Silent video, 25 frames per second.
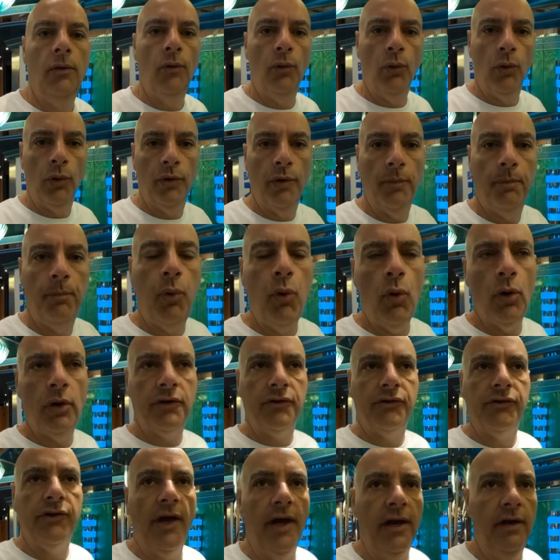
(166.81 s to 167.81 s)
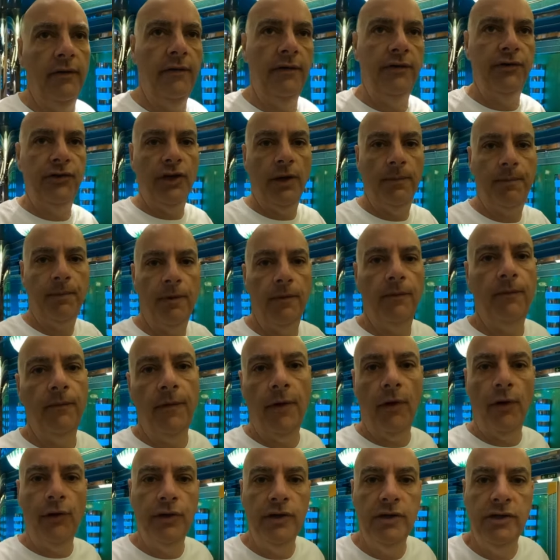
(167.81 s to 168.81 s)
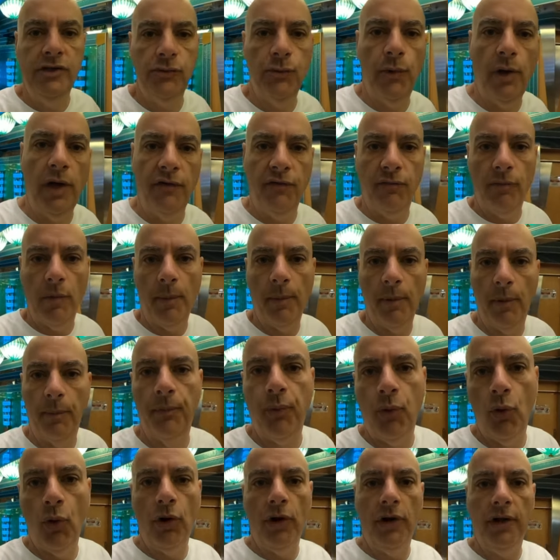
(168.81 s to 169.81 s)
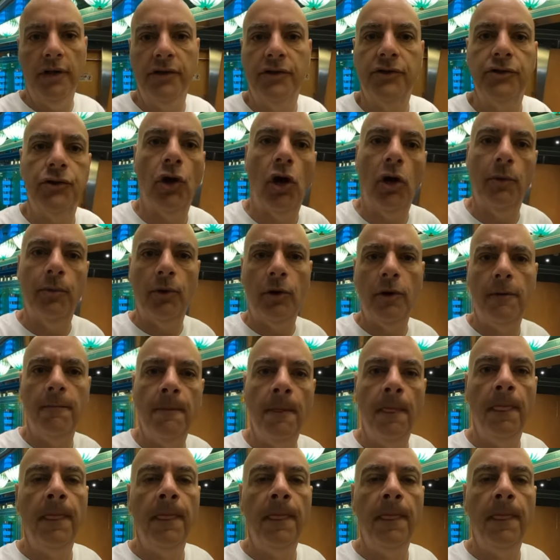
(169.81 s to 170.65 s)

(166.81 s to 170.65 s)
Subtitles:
or the port side of the ship. Now, an easy way to remember port and starboard.